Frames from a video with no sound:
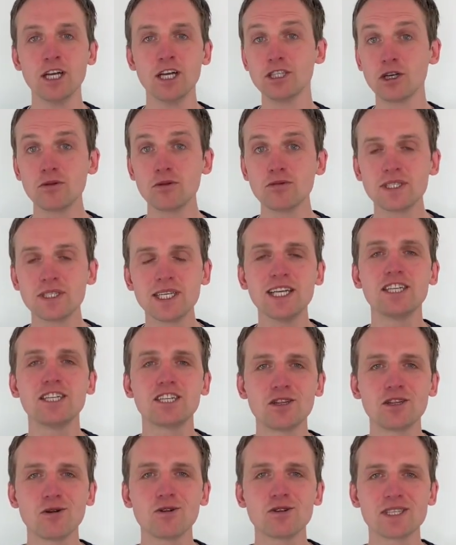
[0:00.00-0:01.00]
Don't
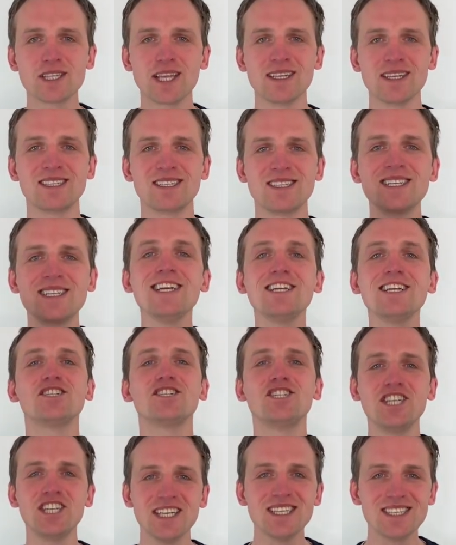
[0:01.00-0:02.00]
teach those things. Teach
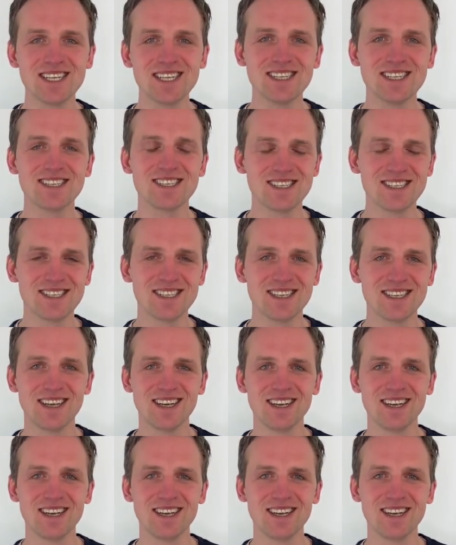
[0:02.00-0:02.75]
Jesus.